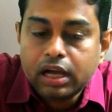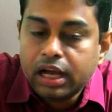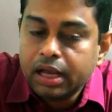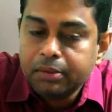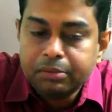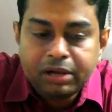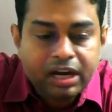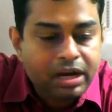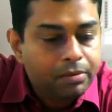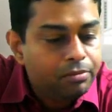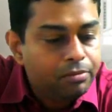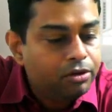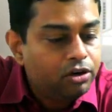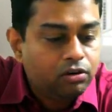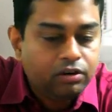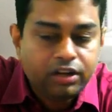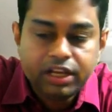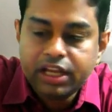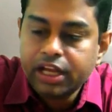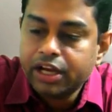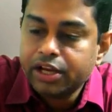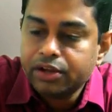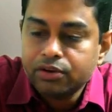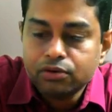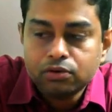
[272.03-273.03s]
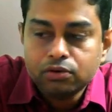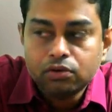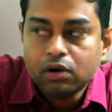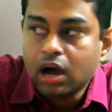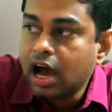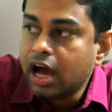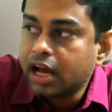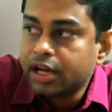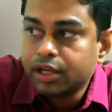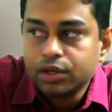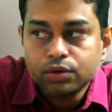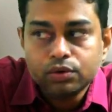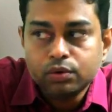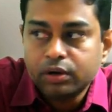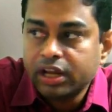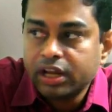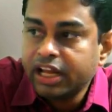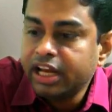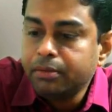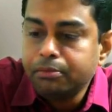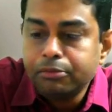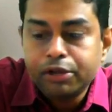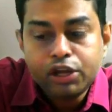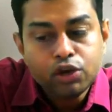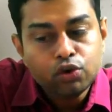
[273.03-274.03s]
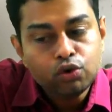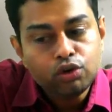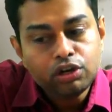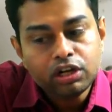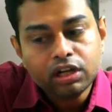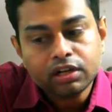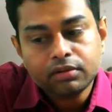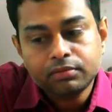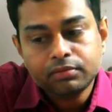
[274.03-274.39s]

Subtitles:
am unable to hear you. Are you in mute?